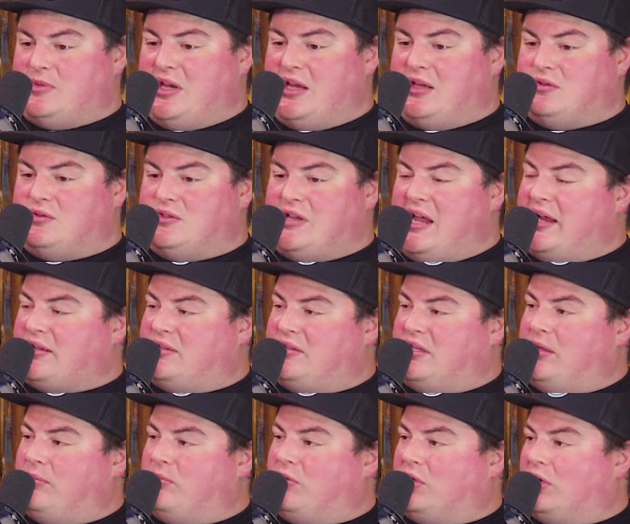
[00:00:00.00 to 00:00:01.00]
I tag
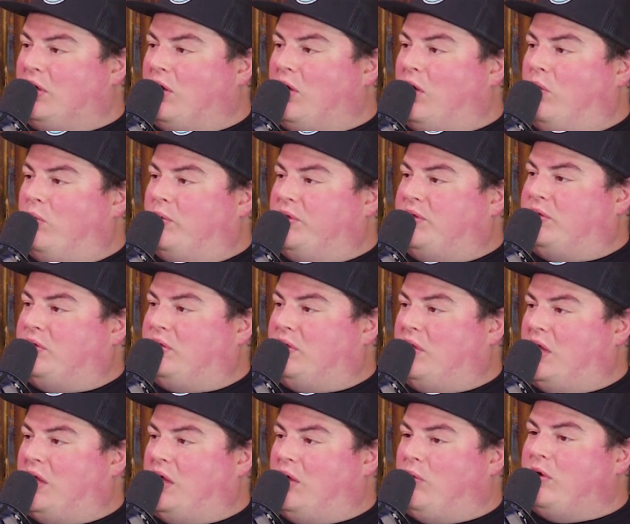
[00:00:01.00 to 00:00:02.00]
teamed a girl with
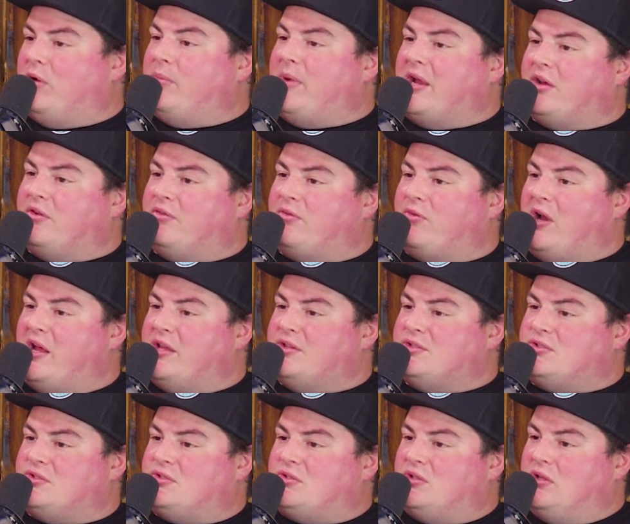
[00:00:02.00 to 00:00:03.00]
one of my good
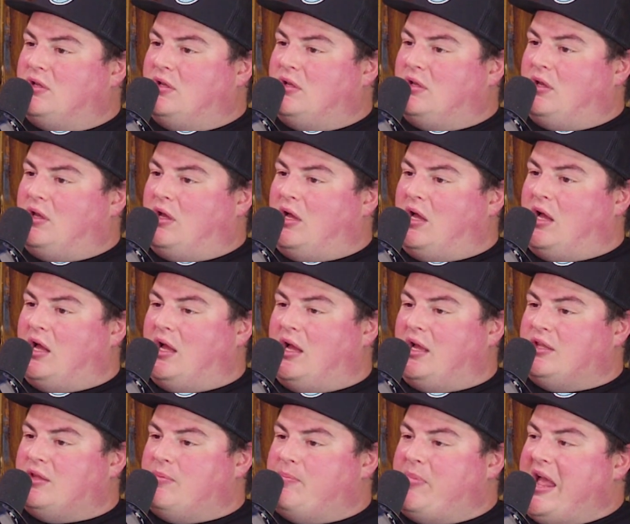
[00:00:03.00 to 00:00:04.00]
friends
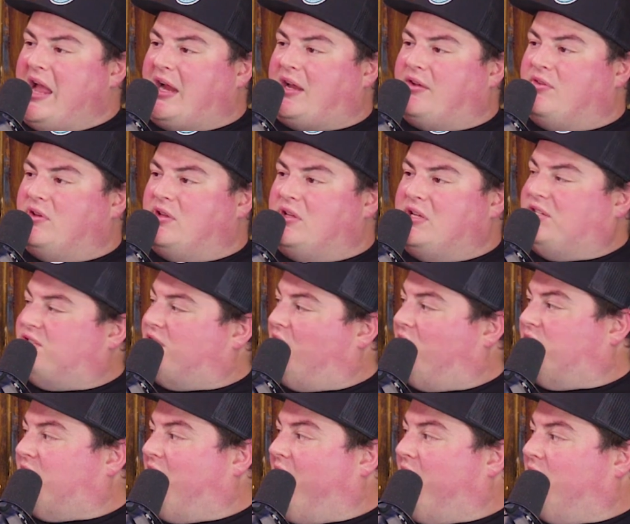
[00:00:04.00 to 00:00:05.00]
in the back of a
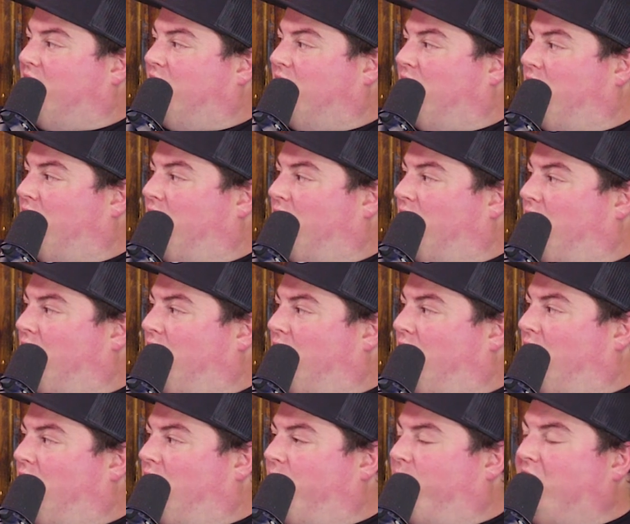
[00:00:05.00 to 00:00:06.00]
Nissan Titan
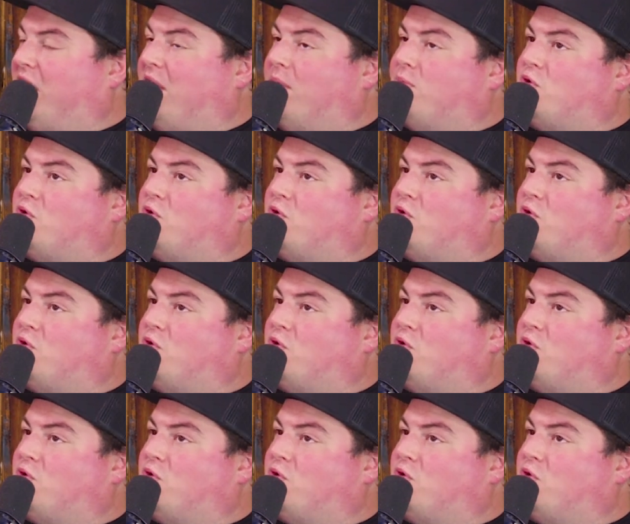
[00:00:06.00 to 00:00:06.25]
pickup